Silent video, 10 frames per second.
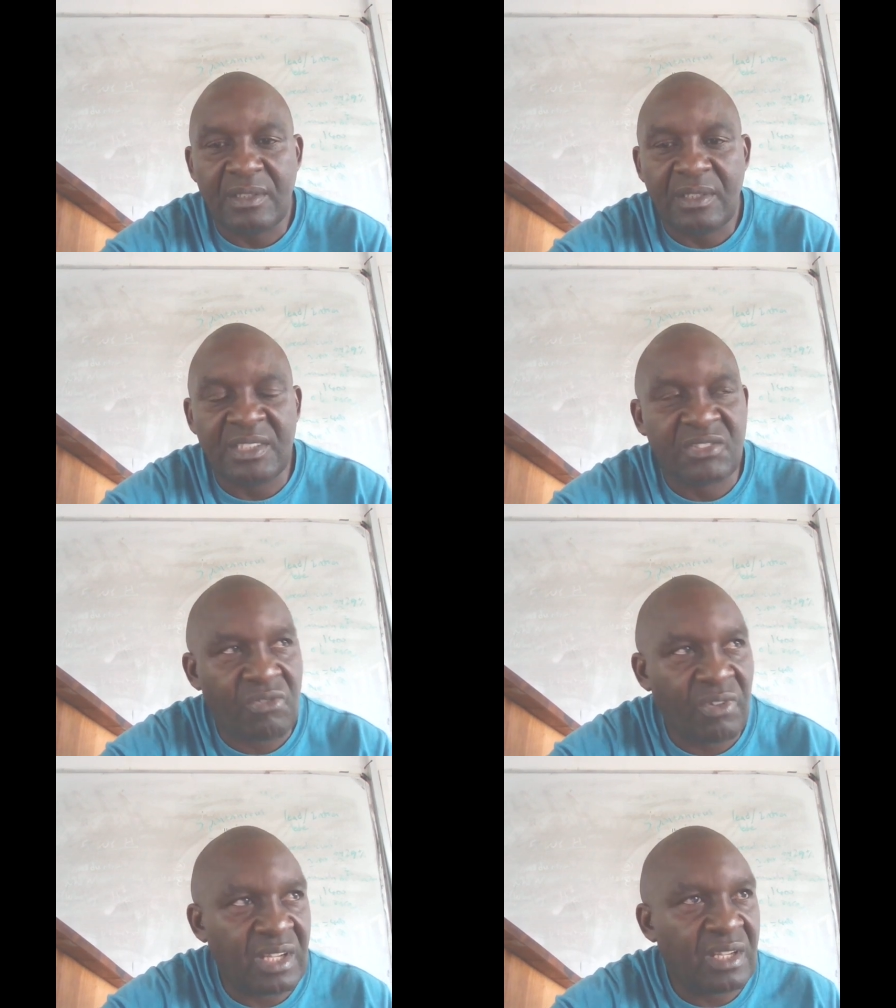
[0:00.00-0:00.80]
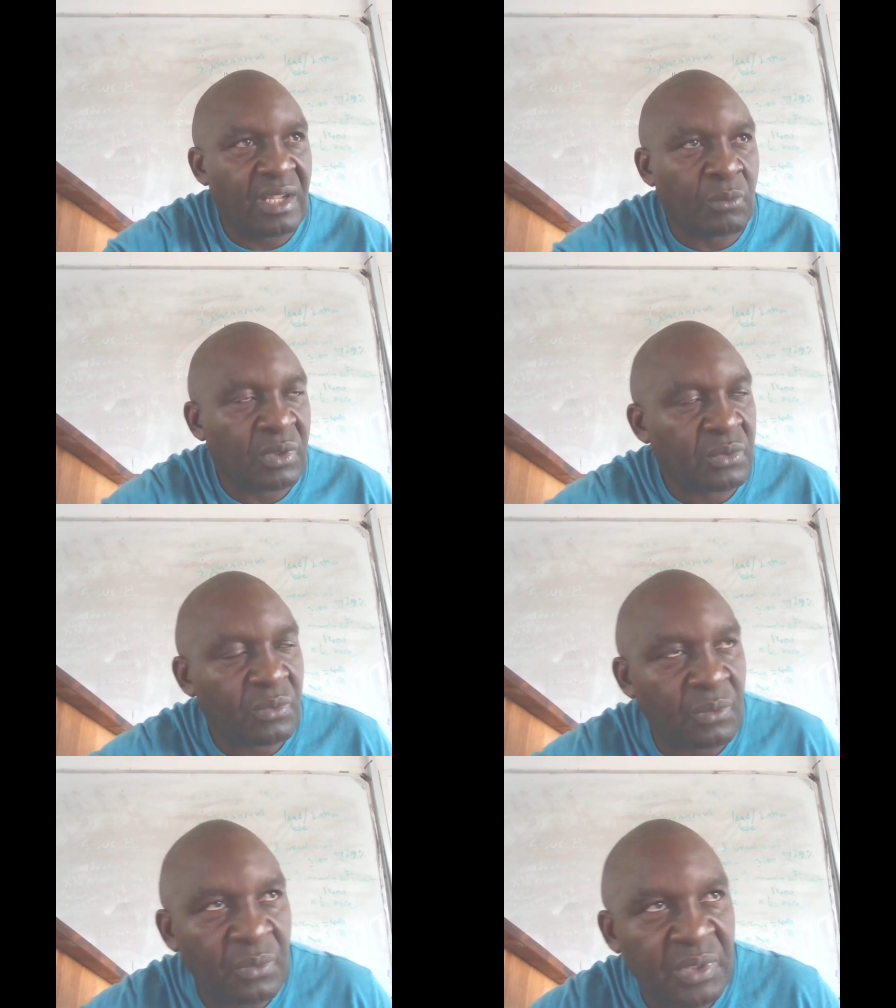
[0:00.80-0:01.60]
that's trade, and what
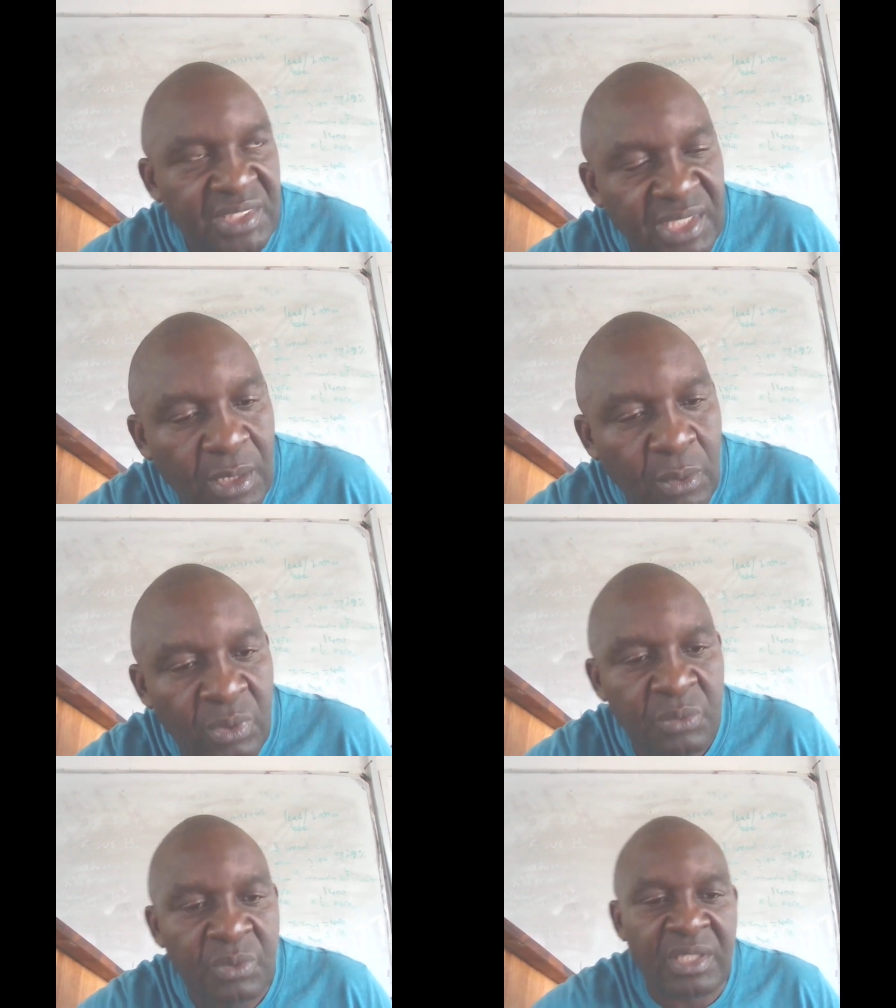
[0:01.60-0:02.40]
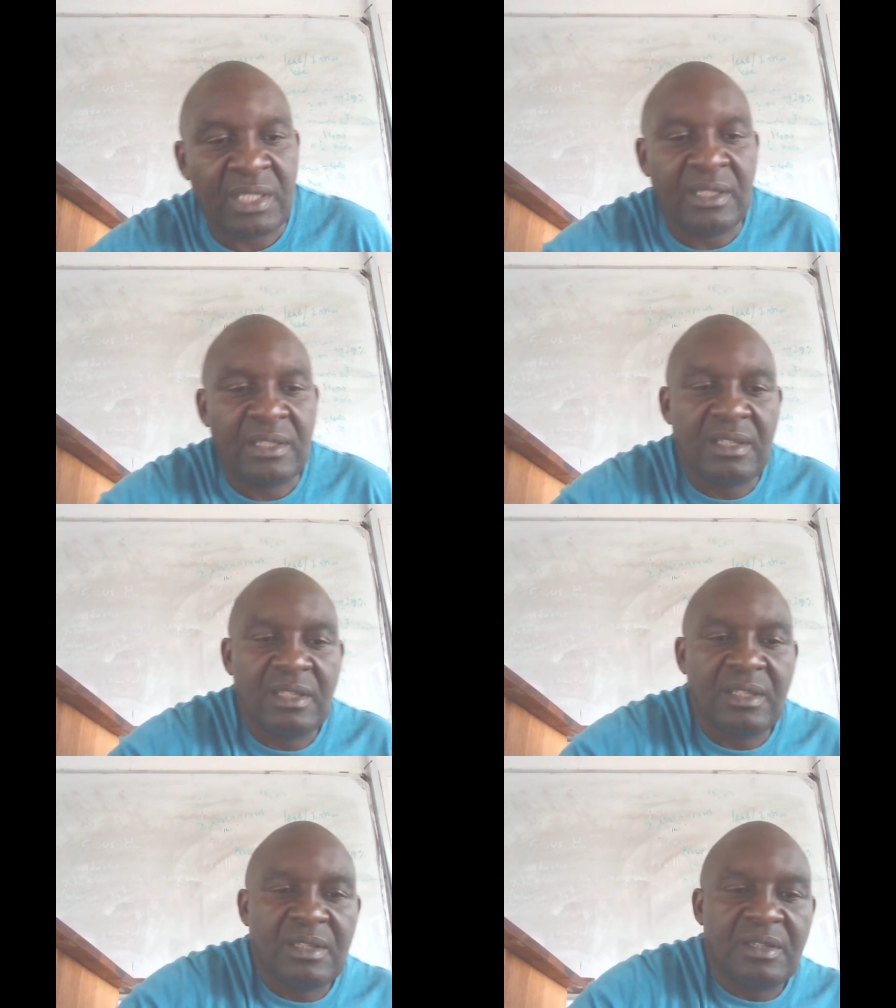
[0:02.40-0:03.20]
we sell, what we
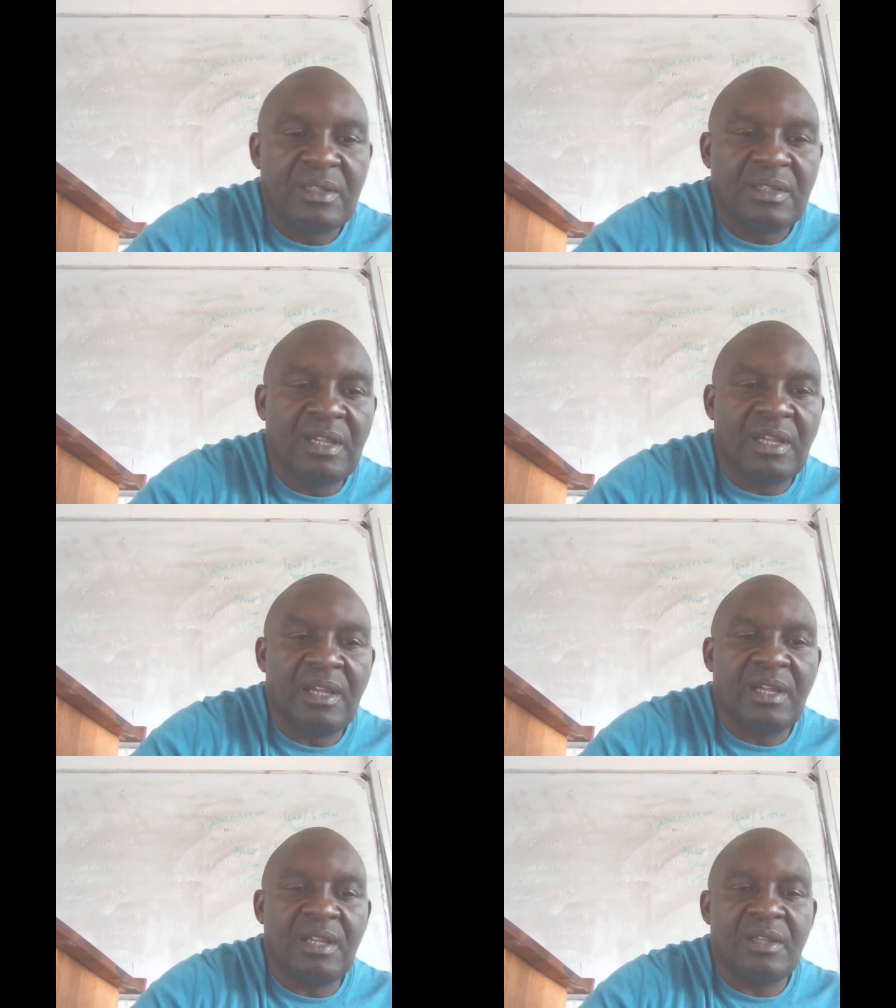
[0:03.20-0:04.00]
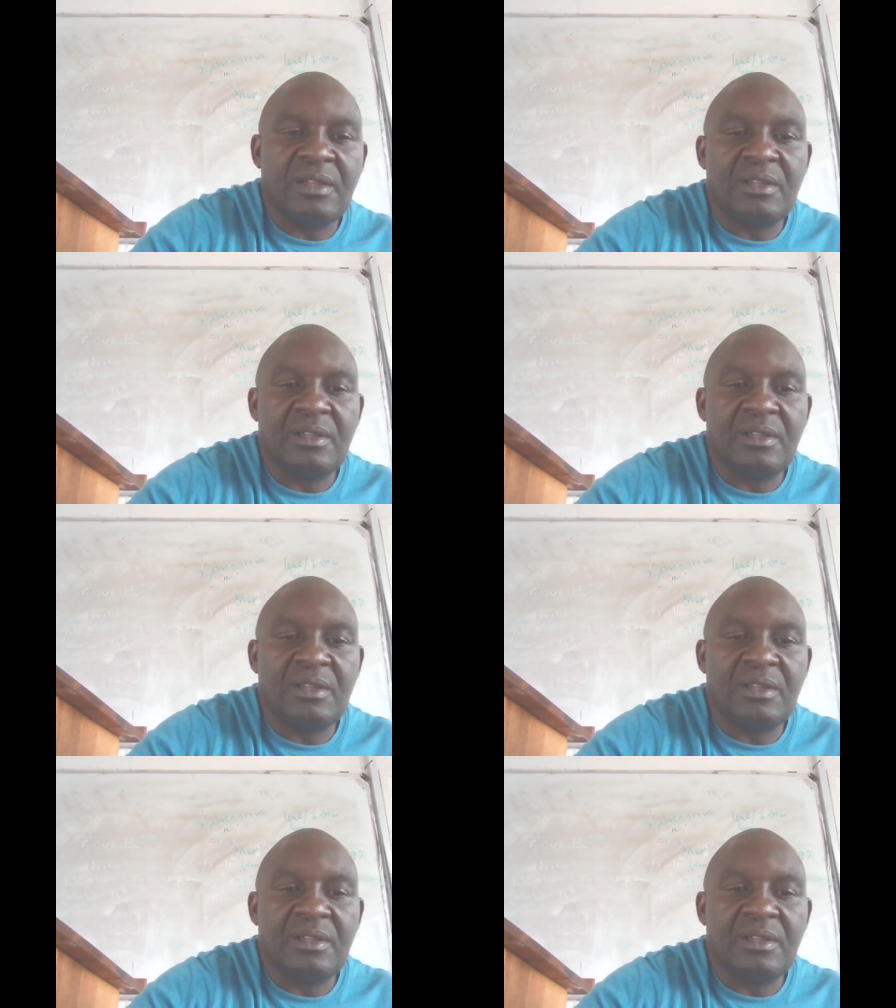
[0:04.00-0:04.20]
come